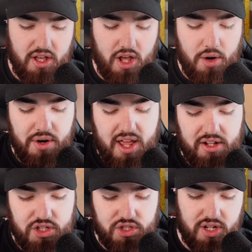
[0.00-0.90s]

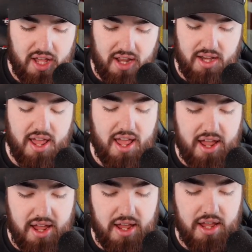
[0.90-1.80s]
Honedge, and
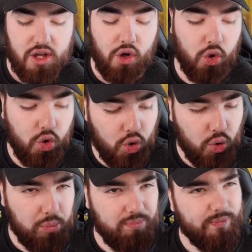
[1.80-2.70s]
a
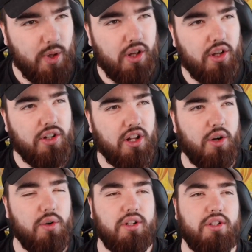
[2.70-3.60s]
Hall...
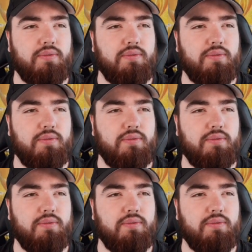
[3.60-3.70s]
No.